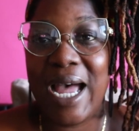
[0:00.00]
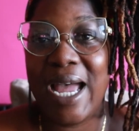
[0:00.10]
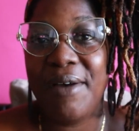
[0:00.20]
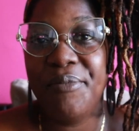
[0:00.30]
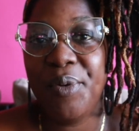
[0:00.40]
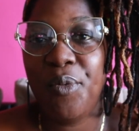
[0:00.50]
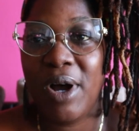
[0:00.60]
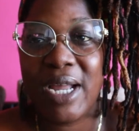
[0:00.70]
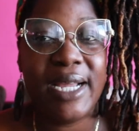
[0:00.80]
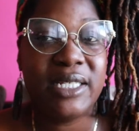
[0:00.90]
I haven't been
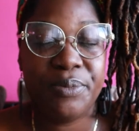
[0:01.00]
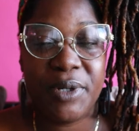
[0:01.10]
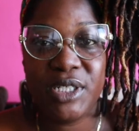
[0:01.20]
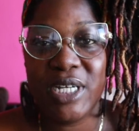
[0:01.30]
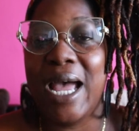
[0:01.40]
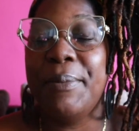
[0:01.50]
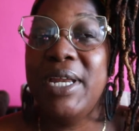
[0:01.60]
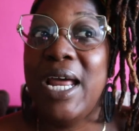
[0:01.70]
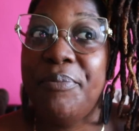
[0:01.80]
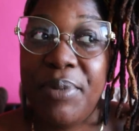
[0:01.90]
walking as much. I
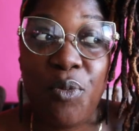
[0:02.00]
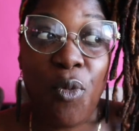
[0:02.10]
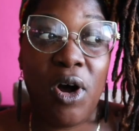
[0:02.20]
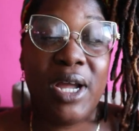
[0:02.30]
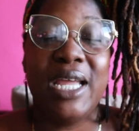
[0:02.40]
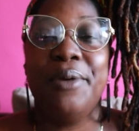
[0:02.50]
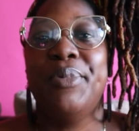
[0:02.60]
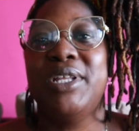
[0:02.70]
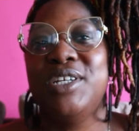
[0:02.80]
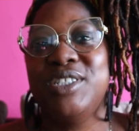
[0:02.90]
mean, I've been walking,
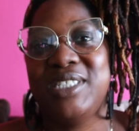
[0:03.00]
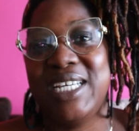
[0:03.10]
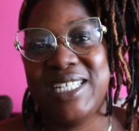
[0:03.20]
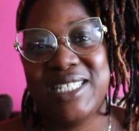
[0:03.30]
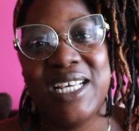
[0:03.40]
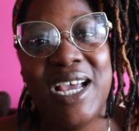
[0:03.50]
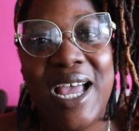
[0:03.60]
but there's days